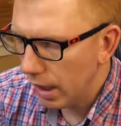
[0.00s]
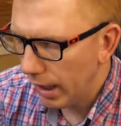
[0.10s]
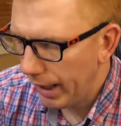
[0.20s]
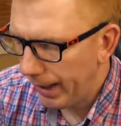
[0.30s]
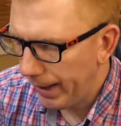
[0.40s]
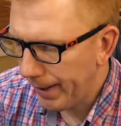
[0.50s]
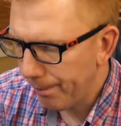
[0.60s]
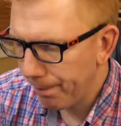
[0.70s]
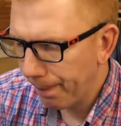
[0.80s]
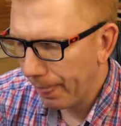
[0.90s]

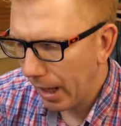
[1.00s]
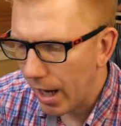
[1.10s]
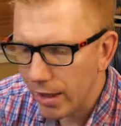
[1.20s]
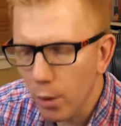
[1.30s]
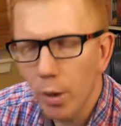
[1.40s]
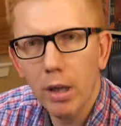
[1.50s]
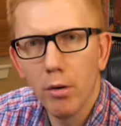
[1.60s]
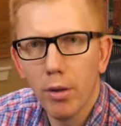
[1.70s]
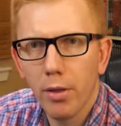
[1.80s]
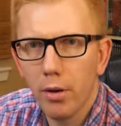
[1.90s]
I had a quick
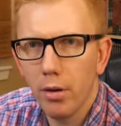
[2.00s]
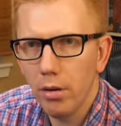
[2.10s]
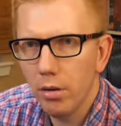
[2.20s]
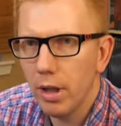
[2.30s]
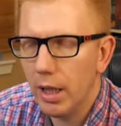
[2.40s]
look through.